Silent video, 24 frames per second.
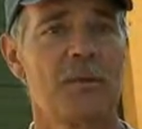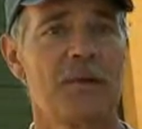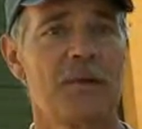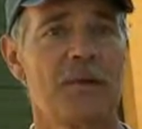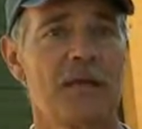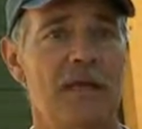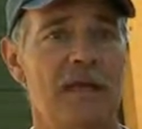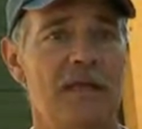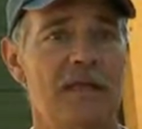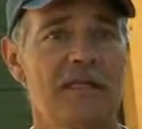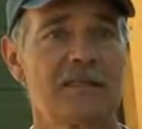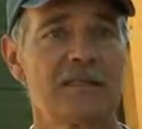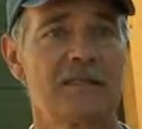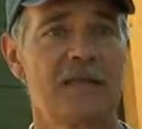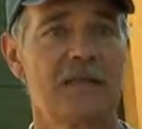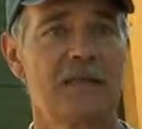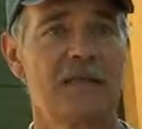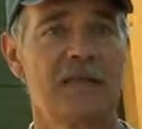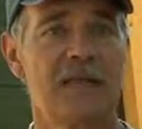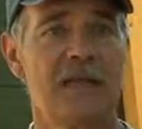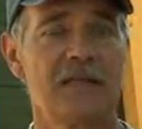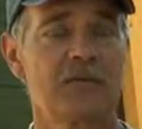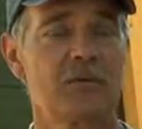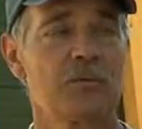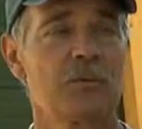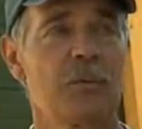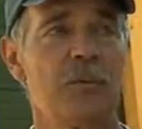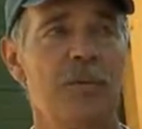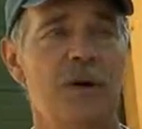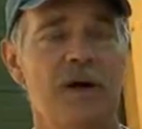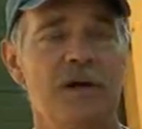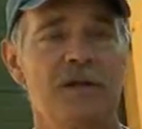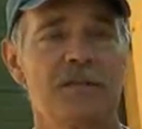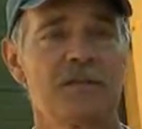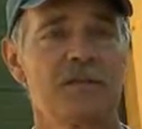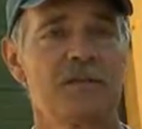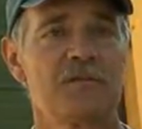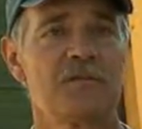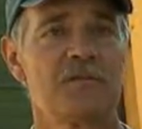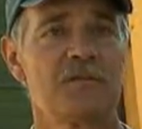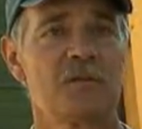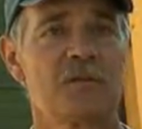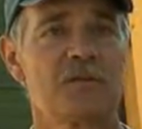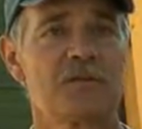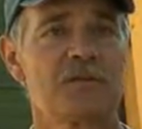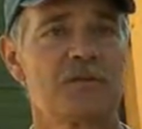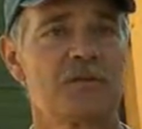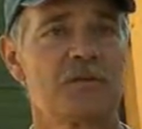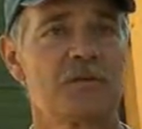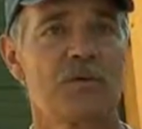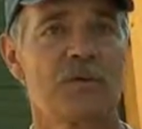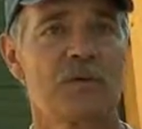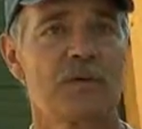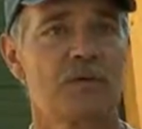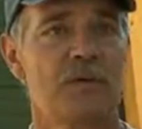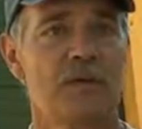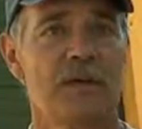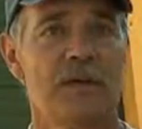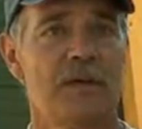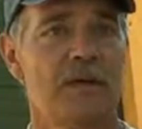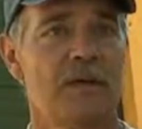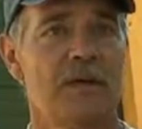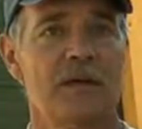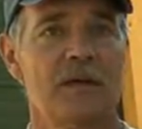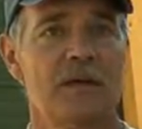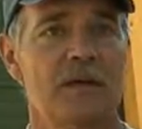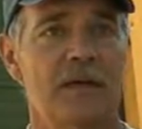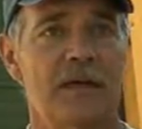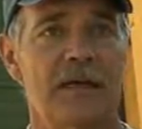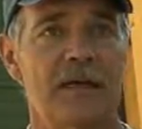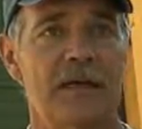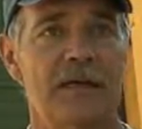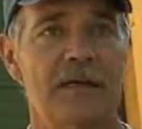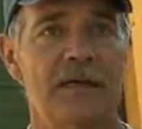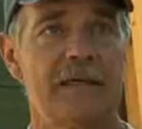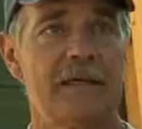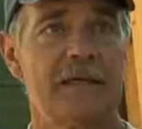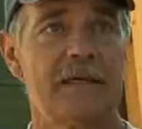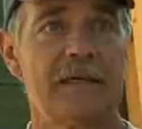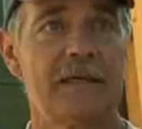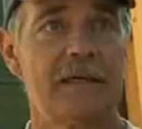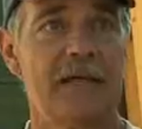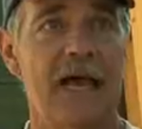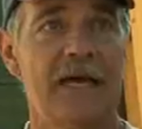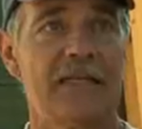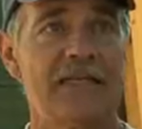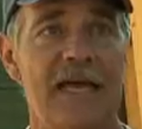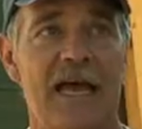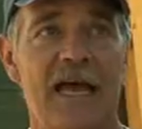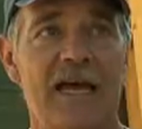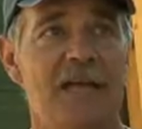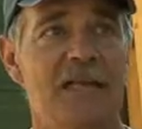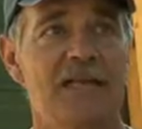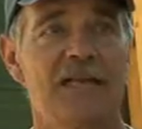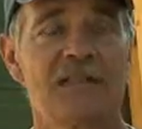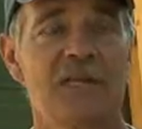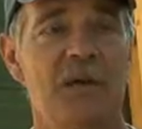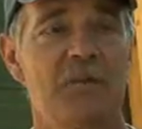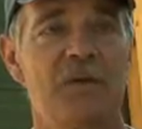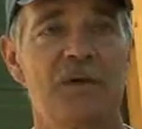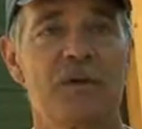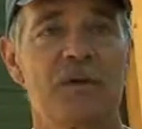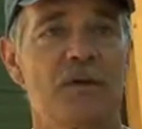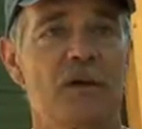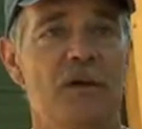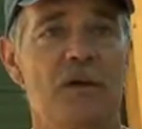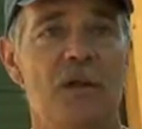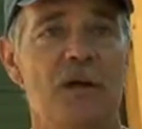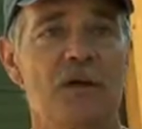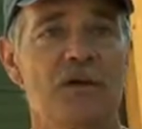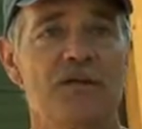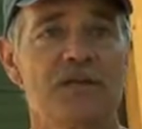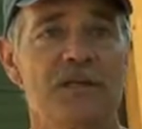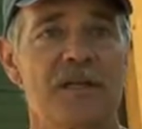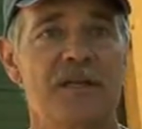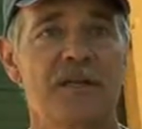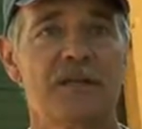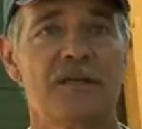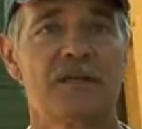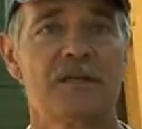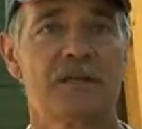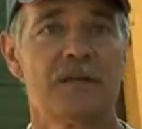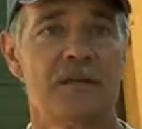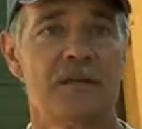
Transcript: and that's a real positive force for attacking something in a large scale.